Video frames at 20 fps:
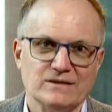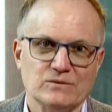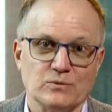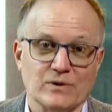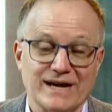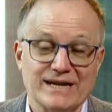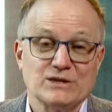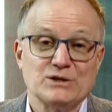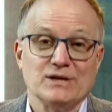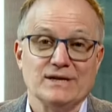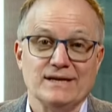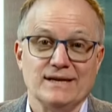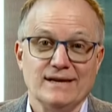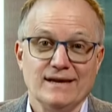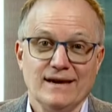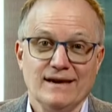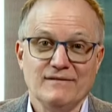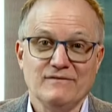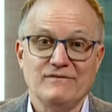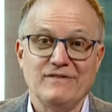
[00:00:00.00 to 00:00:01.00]
We're actually
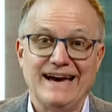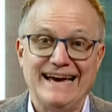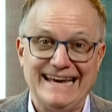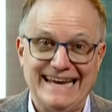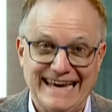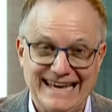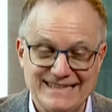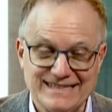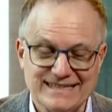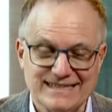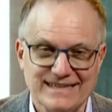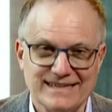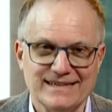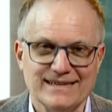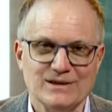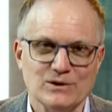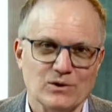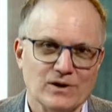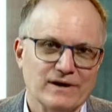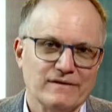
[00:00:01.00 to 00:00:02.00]
financing a
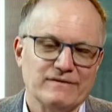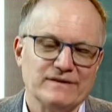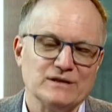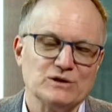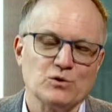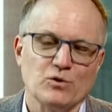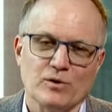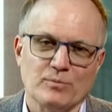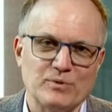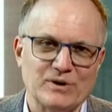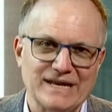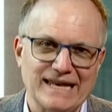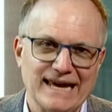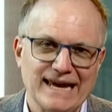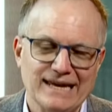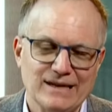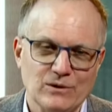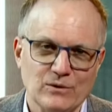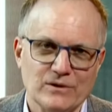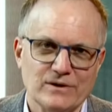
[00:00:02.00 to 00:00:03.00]
lot of these corporate
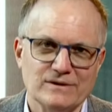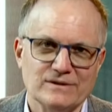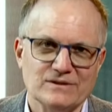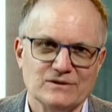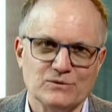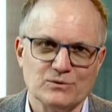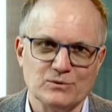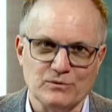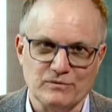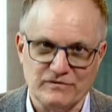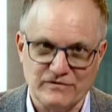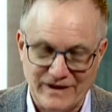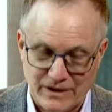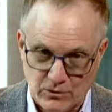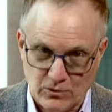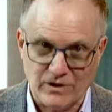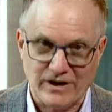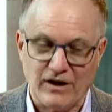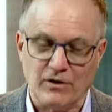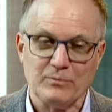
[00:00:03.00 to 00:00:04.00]
landlords through federal
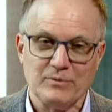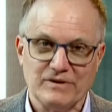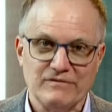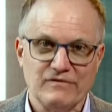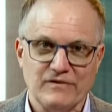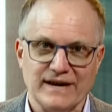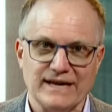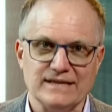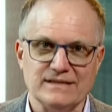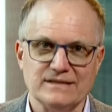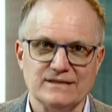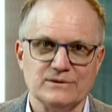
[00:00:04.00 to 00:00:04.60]
government funds,